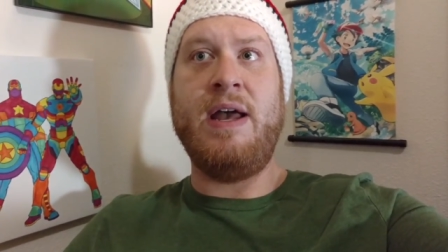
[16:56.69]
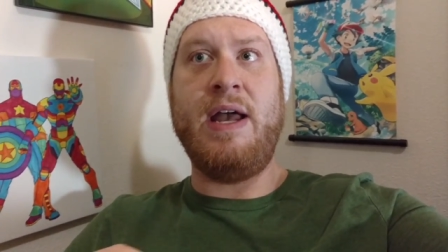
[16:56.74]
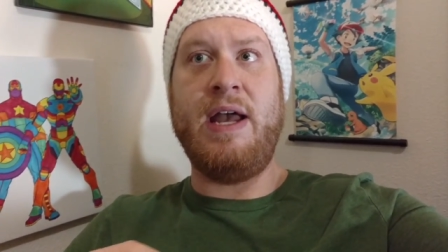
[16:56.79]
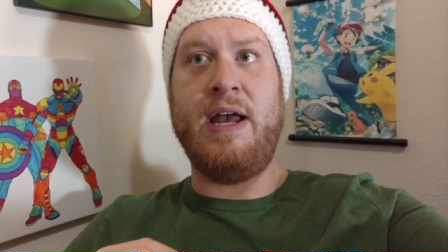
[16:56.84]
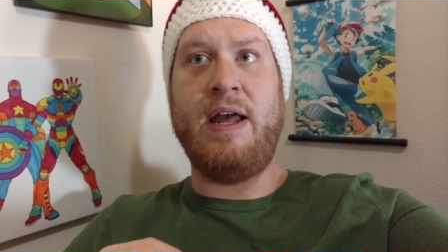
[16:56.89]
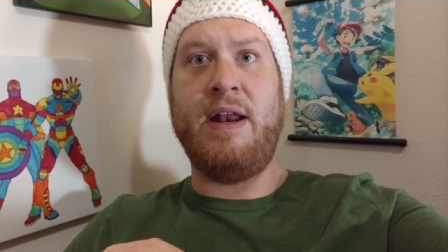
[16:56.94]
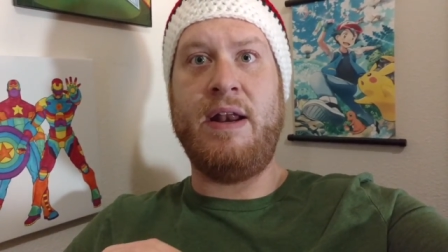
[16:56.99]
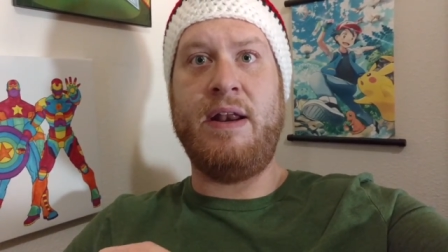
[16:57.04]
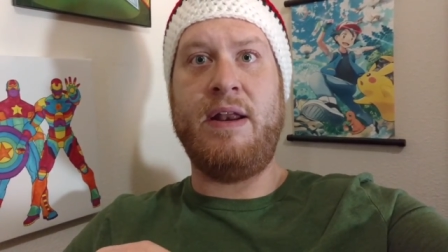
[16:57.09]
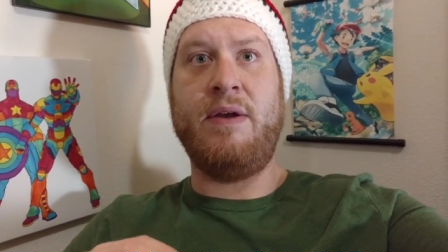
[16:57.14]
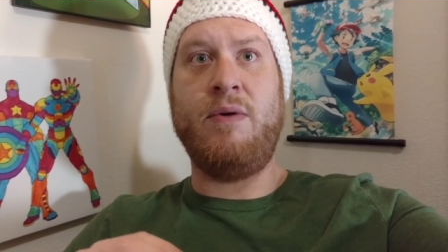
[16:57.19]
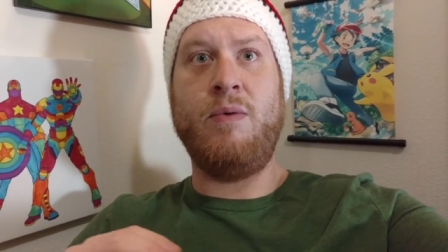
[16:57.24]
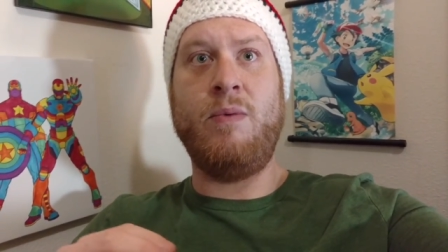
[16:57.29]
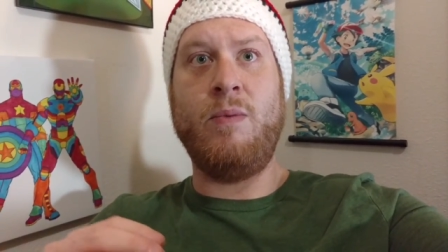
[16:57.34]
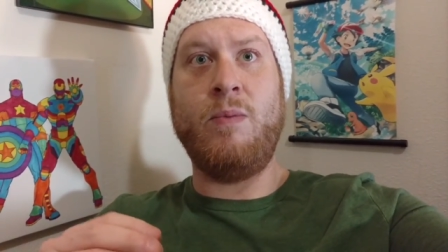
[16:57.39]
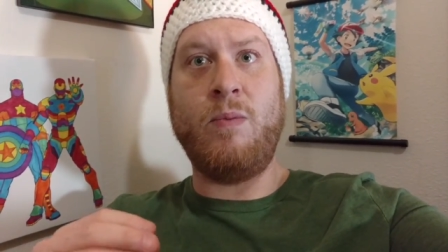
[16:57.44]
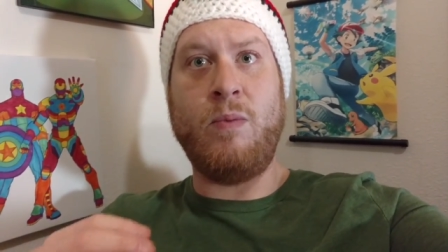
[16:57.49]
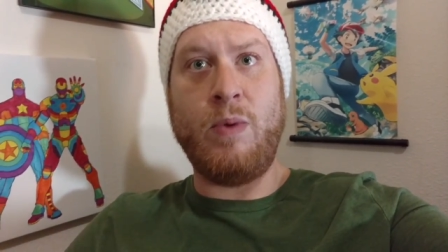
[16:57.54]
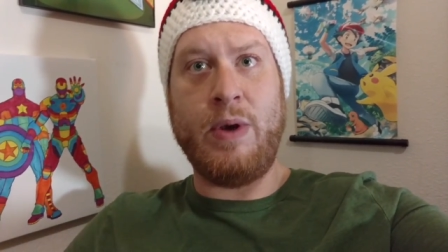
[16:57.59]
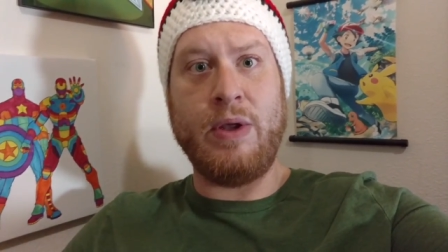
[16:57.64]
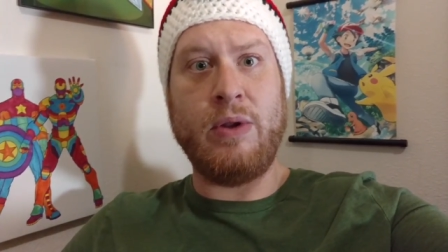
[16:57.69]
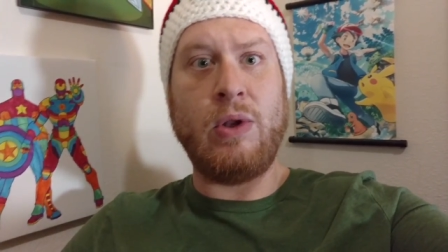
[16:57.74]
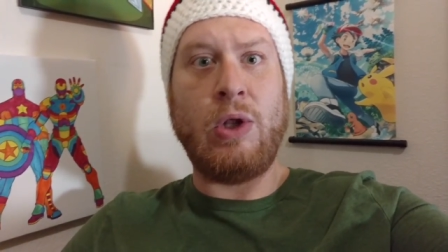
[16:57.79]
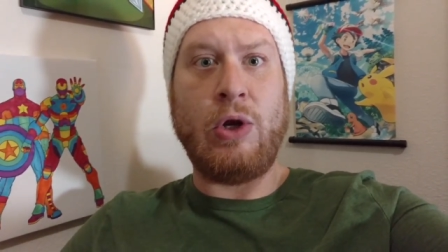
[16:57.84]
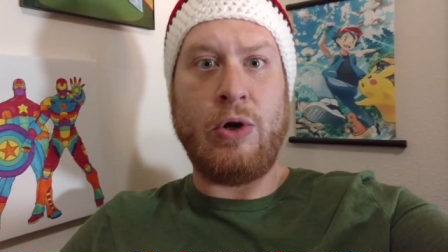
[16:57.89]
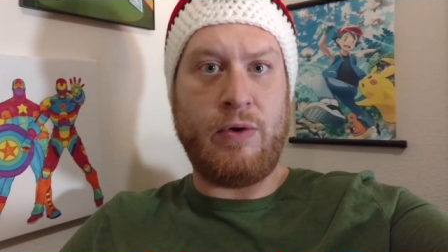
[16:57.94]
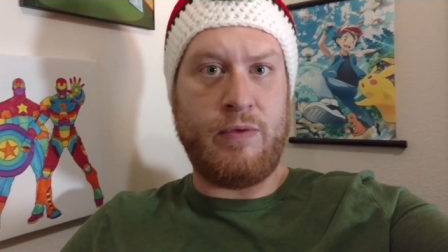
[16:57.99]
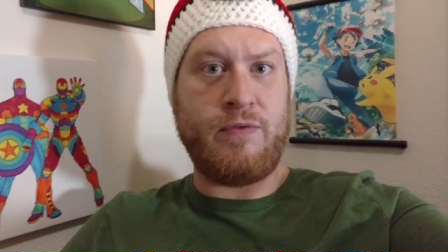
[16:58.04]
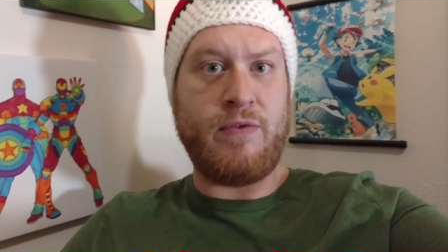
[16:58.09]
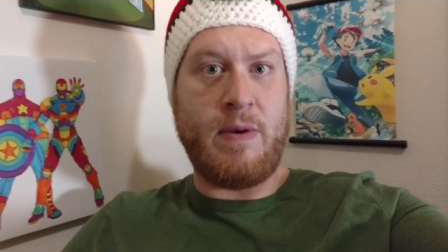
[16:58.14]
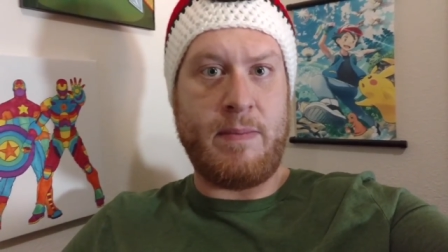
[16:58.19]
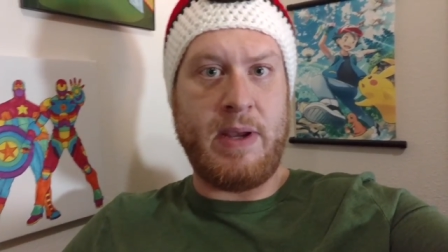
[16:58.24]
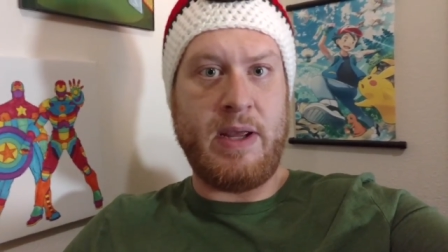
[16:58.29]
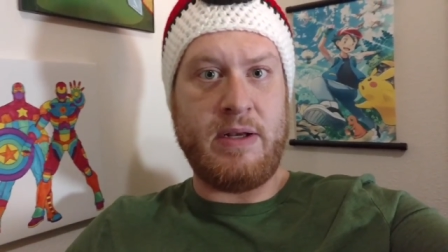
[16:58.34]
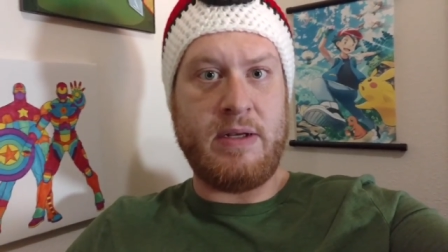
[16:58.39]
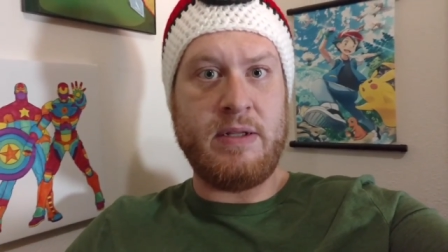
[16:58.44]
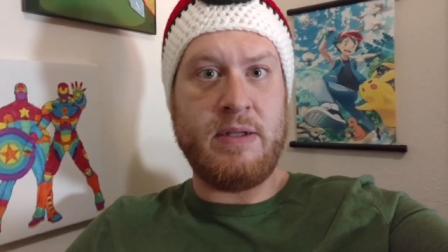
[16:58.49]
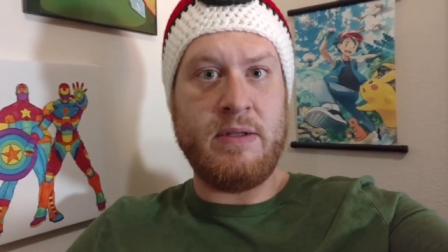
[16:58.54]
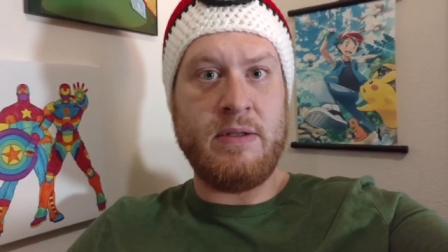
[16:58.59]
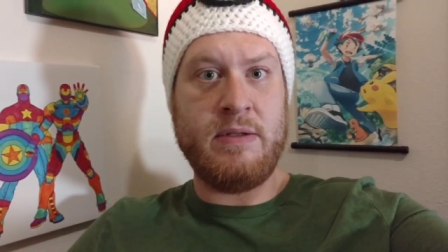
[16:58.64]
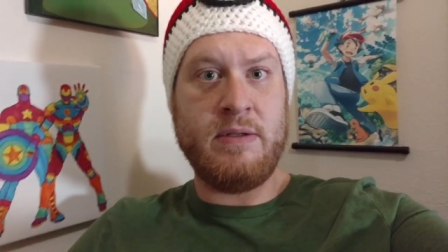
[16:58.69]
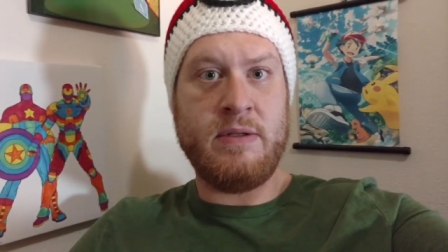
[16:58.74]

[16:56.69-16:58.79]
and will learn from it.